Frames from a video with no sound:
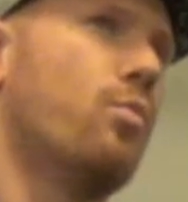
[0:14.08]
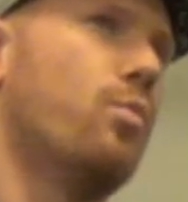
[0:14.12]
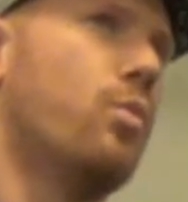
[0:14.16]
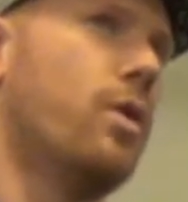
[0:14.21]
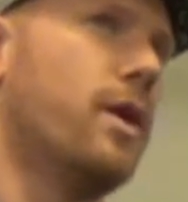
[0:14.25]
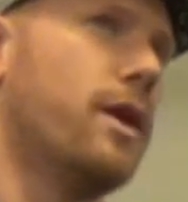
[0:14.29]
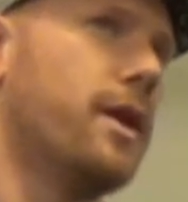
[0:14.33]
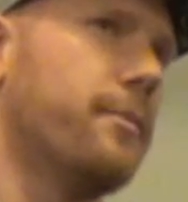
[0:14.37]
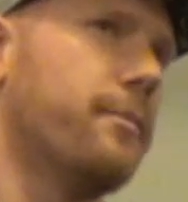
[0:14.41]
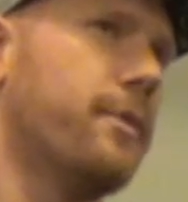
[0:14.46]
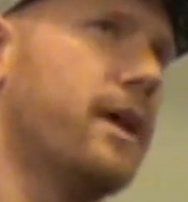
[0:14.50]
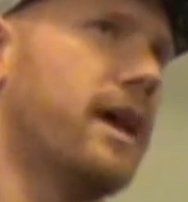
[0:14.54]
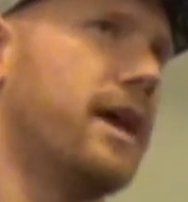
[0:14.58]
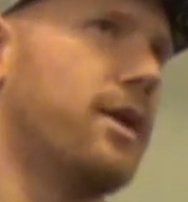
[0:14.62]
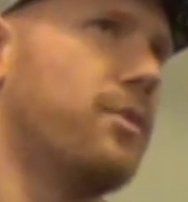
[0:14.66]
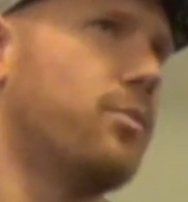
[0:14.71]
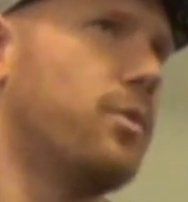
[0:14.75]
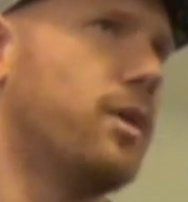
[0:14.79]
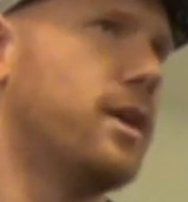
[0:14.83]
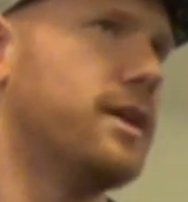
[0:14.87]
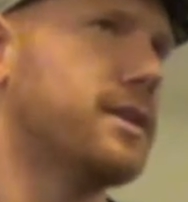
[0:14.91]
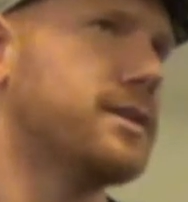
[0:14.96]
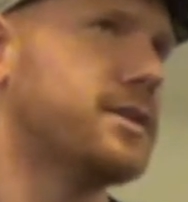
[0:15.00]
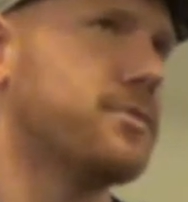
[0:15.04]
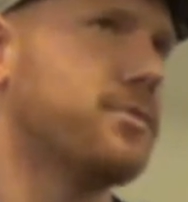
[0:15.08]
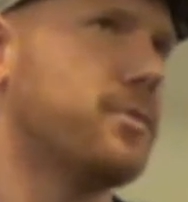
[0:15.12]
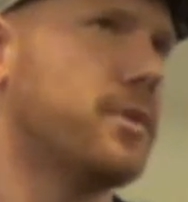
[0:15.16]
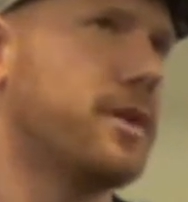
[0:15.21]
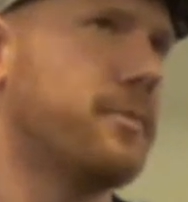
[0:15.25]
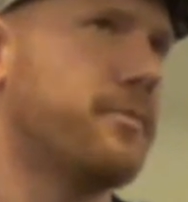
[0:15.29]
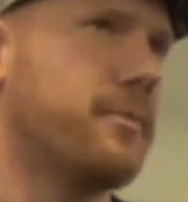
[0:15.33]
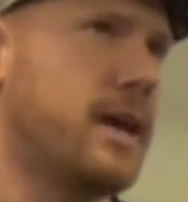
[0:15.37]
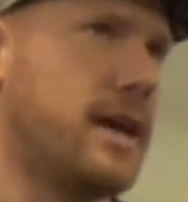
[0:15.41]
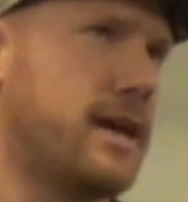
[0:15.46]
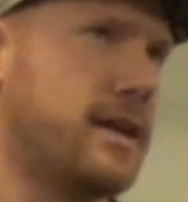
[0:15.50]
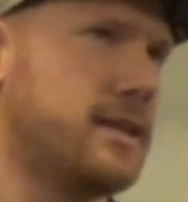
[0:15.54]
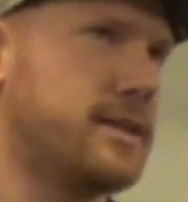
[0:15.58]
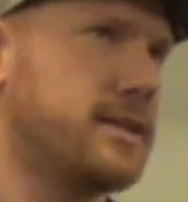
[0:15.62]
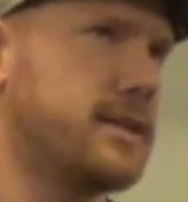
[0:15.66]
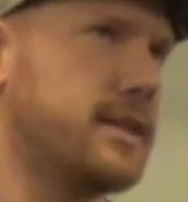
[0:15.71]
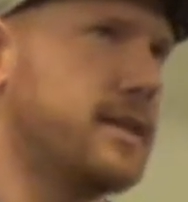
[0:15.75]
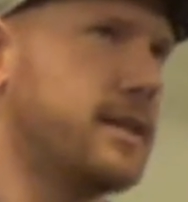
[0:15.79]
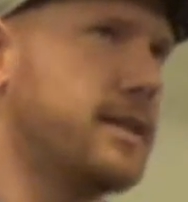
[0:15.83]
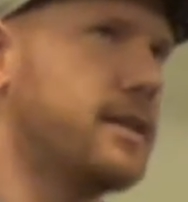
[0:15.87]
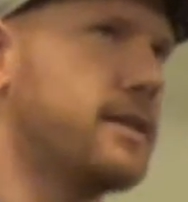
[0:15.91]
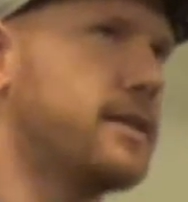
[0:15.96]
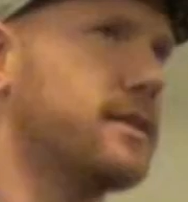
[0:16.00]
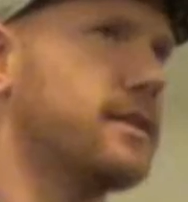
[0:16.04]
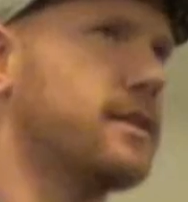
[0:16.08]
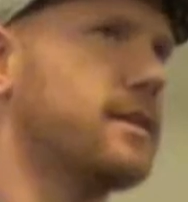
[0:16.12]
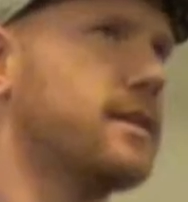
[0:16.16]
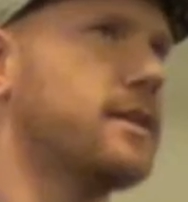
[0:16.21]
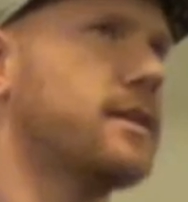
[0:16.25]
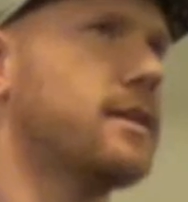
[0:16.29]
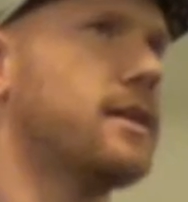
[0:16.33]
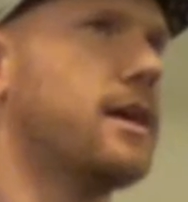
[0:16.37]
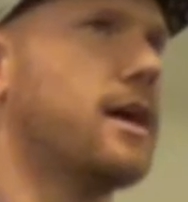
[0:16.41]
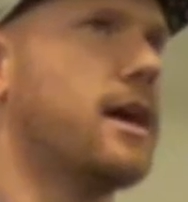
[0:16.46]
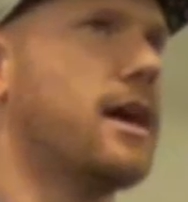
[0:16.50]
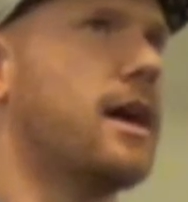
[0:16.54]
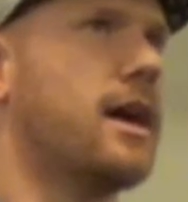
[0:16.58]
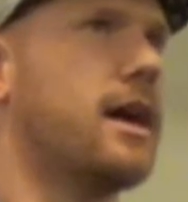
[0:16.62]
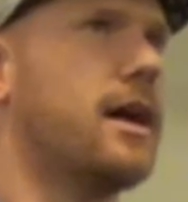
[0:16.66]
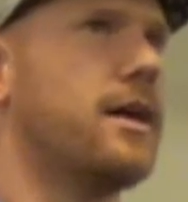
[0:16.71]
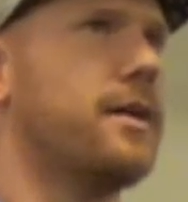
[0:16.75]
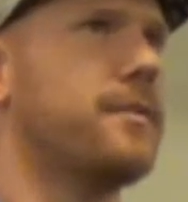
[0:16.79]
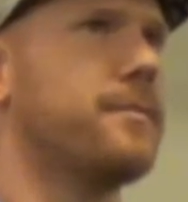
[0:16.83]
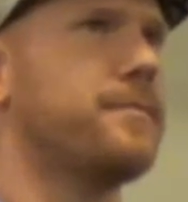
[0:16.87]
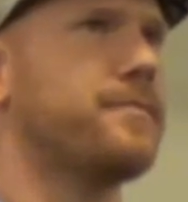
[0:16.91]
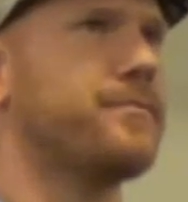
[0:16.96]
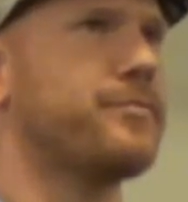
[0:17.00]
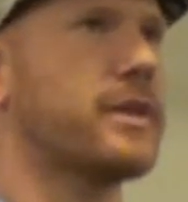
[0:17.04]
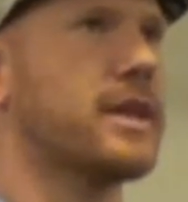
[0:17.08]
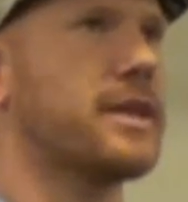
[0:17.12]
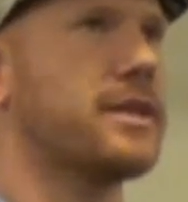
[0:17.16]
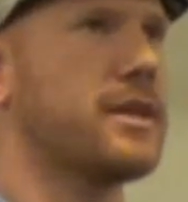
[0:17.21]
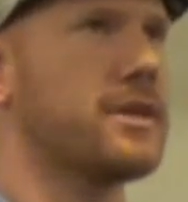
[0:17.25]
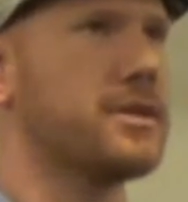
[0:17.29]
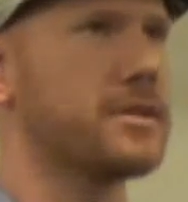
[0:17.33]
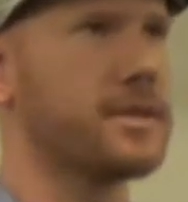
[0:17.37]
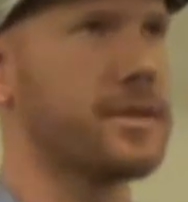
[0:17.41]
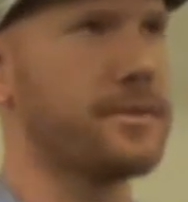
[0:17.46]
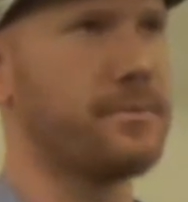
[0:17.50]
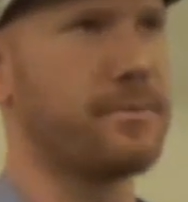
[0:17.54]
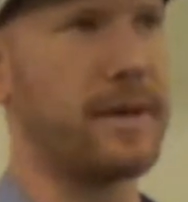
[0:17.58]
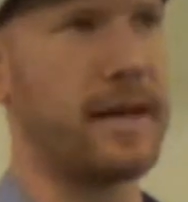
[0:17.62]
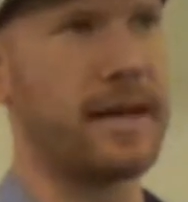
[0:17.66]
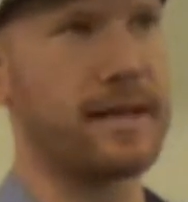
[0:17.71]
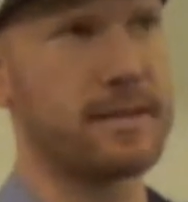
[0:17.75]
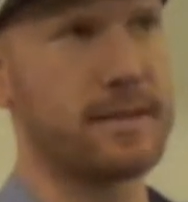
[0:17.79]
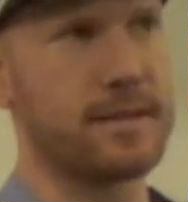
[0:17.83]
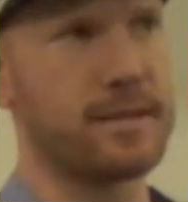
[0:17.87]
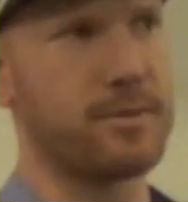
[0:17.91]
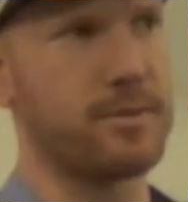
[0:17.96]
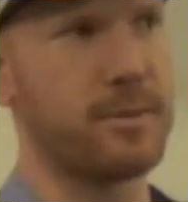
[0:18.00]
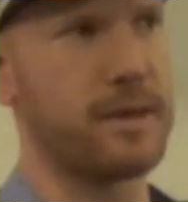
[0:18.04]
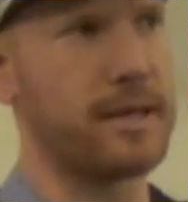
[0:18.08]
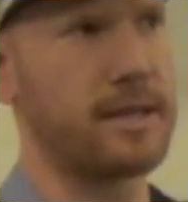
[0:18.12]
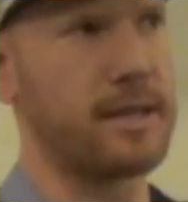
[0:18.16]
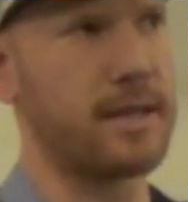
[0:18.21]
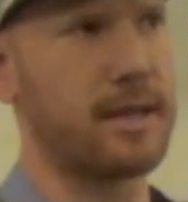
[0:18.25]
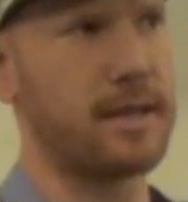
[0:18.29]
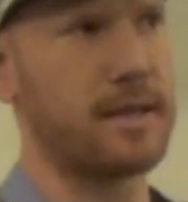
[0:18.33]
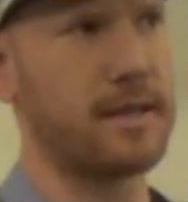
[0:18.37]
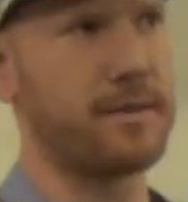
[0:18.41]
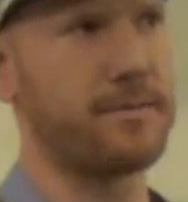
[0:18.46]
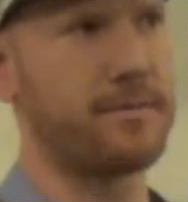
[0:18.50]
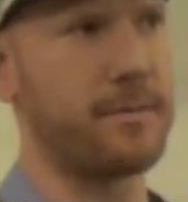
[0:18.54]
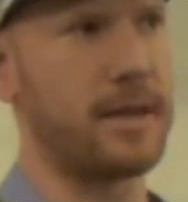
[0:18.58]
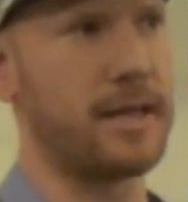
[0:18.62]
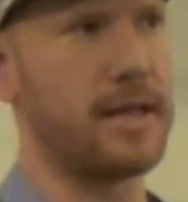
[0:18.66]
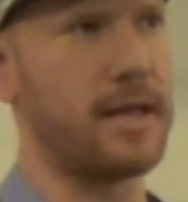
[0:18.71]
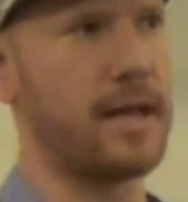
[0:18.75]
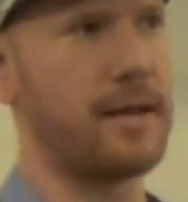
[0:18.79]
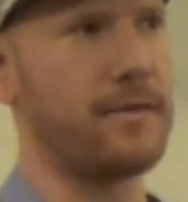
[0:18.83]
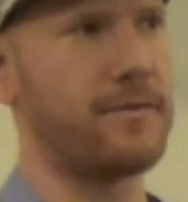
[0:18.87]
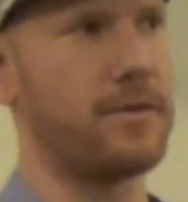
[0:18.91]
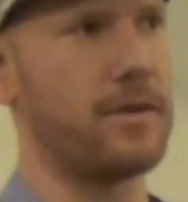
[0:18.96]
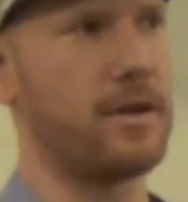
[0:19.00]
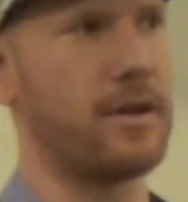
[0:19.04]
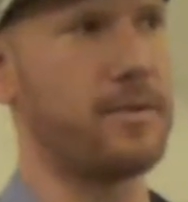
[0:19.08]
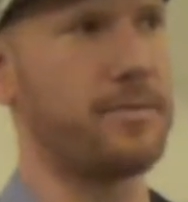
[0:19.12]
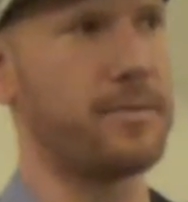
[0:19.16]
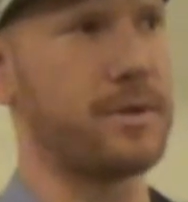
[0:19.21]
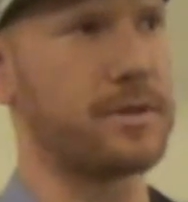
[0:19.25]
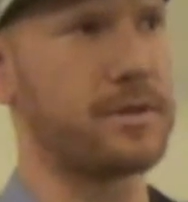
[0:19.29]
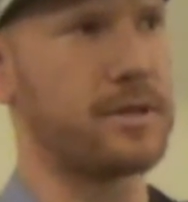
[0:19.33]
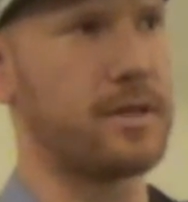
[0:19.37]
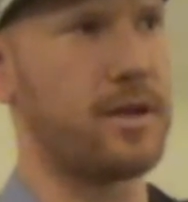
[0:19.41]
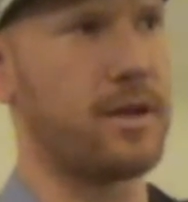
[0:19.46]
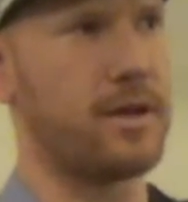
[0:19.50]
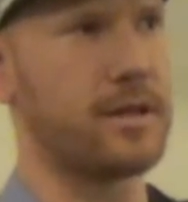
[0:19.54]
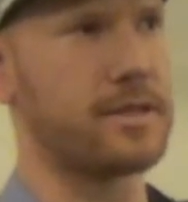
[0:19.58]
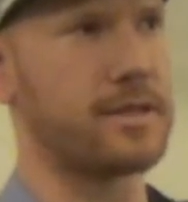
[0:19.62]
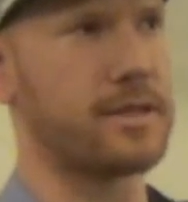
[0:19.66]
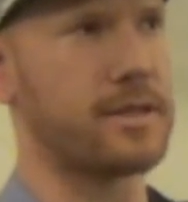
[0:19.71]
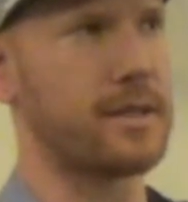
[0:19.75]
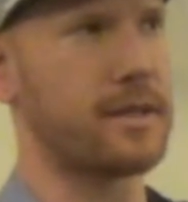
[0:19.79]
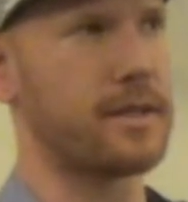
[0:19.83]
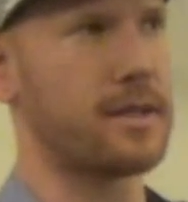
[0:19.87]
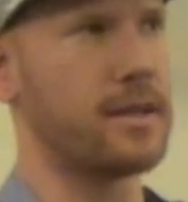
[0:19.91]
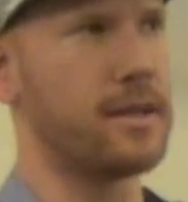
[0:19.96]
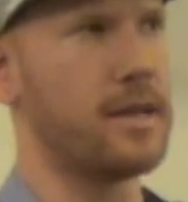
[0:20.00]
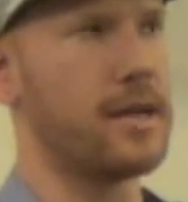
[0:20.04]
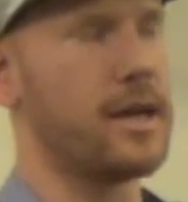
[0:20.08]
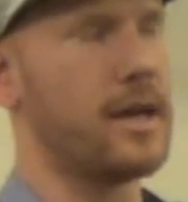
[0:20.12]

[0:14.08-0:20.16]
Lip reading: what a man was and what a man did, and those impacted the way that I lived my life and almost lost it.